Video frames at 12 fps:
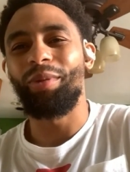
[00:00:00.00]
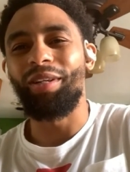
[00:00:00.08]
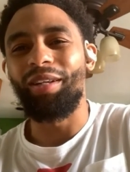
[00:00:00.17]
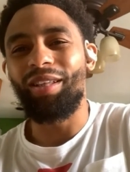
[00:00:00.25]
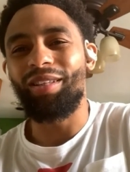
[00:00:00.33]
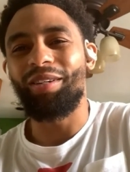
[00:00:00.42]
in
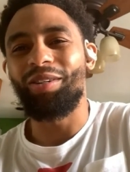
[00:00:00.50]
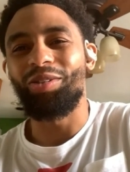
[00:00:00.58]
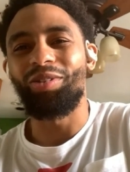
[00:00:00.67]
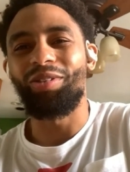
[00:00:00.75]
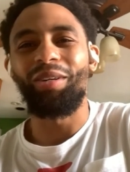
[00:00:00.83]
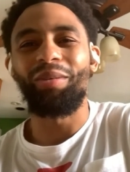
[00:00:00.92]
another
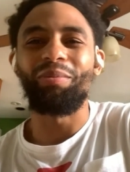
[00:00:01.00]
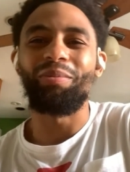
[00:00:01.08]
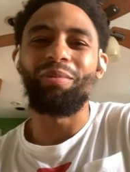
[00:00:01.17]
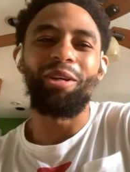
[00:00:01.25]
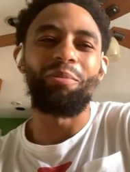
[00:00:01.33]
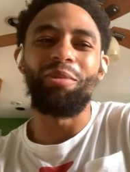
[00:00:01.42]
country. I'm
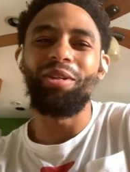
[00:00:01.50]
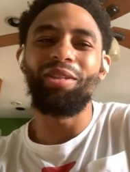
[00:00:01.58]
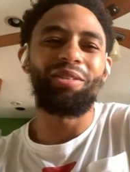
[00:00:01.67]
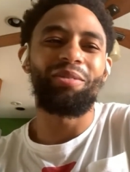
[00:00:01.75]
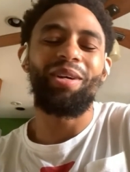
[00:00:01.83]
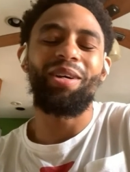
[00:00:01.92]

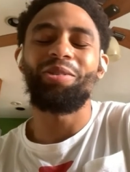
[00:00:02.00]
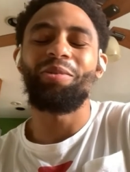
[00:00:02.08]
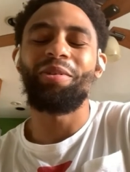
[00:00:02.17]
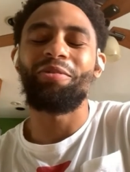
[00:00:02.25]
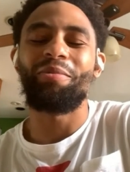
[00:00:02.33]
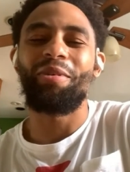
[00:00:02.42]
millions of miles
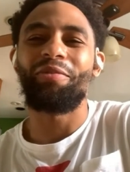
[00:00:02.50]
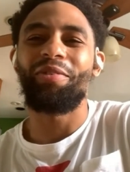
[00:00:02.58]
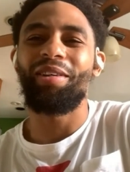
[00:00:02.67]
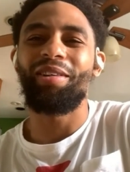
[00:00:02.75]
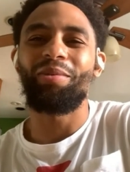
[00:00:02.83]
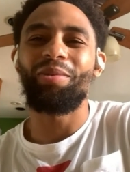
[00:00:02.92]
away from my
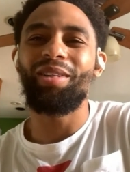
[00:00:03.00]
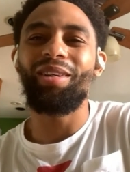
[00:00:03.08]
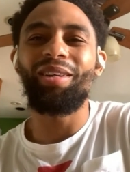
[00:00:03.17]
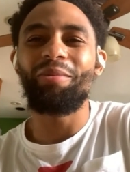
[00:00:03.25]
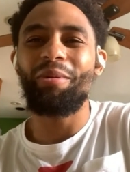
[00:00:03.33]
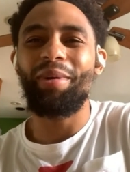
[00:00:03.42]
family. Like, what the
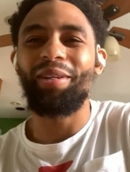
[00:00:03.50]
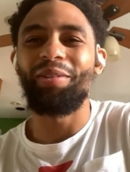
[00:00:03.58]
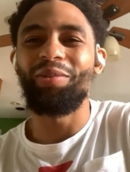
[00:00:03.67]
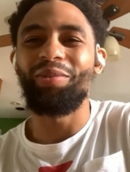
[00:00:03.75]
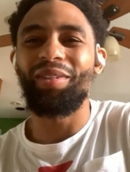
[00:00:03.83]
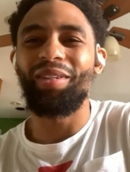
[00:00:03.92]
hell am I about to
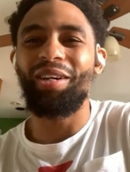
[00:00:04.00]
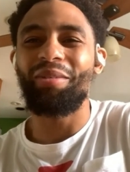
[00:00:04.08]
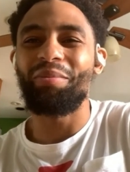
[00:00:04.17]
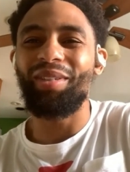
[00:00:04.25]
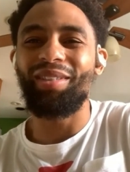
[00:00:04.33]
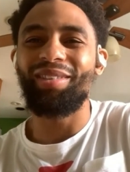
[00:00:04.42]
do for
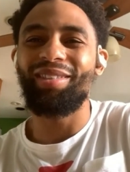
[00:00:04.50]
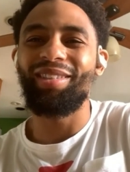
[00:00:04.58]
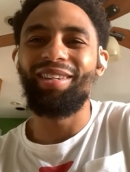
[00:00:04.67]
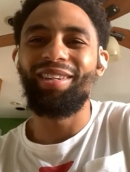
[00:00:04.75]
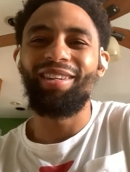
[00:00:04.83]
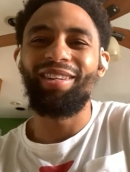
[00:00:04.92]
9 months?
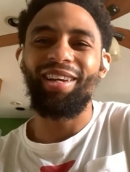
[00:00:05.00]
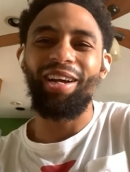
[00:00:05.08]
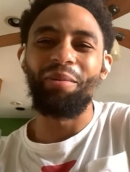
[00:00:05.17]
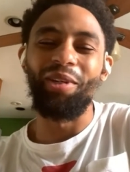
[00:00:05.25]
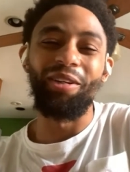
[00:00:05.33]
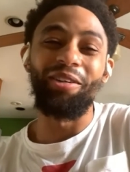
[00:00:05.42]

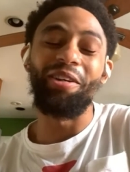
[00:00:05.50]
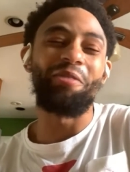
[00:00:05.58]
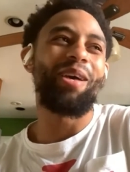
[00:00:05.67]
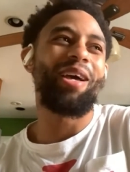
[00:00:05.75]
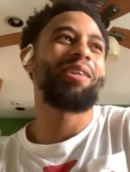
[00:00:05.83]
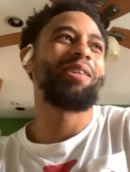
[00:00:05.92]
Like, I'm literally in
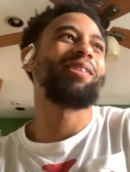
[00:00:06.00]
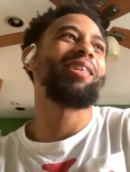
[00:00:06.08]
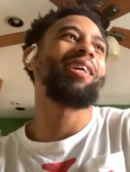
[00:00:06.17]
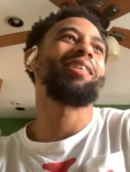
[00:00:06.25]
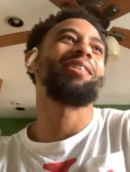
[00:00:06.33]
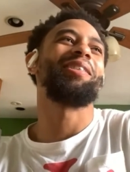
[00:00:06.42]
the back of the
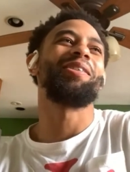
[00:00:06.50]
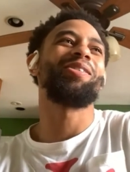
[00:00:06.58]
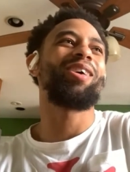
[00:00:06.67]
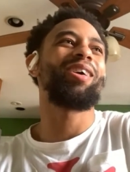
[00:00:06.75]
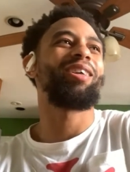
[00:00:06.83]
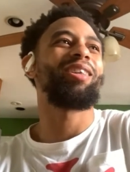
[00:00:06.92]
taxi
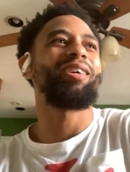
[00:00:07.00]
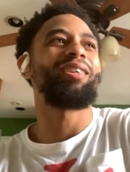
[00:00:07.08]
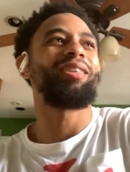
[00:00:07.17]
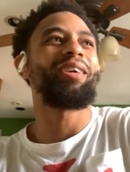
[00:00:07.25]
crying, like,